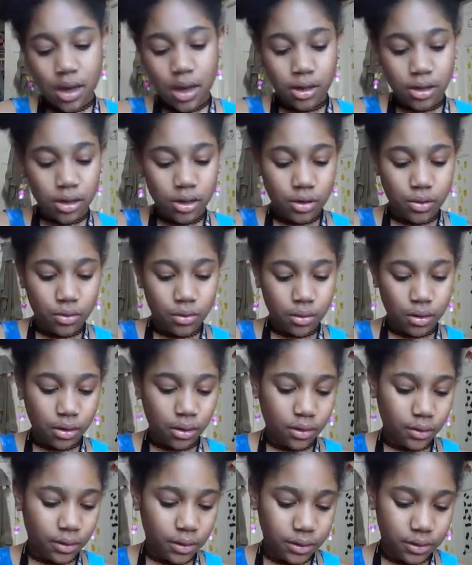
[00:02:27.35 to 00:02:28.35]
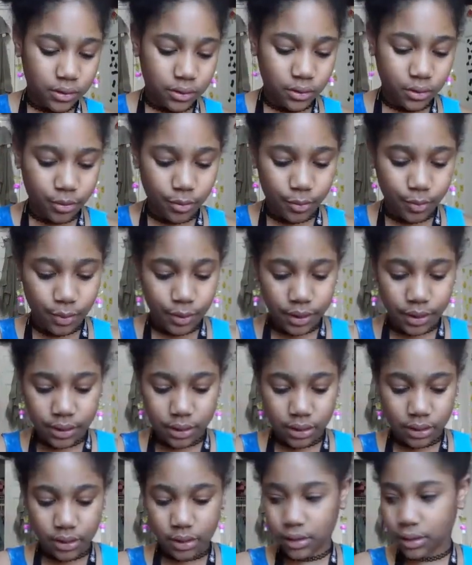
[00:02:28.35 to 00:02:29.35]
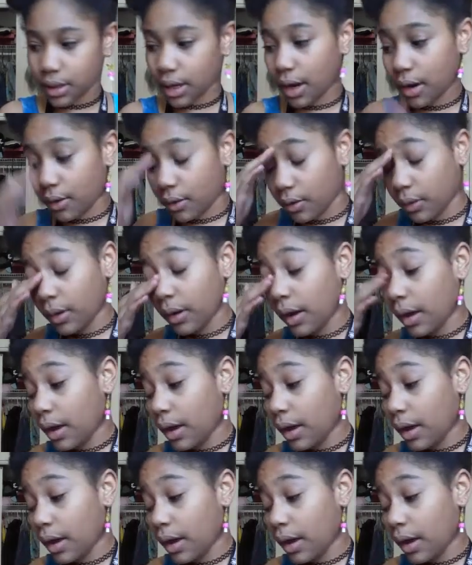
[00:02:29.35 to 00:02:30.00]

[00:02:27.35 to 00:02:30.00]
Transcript: You are going to place it down,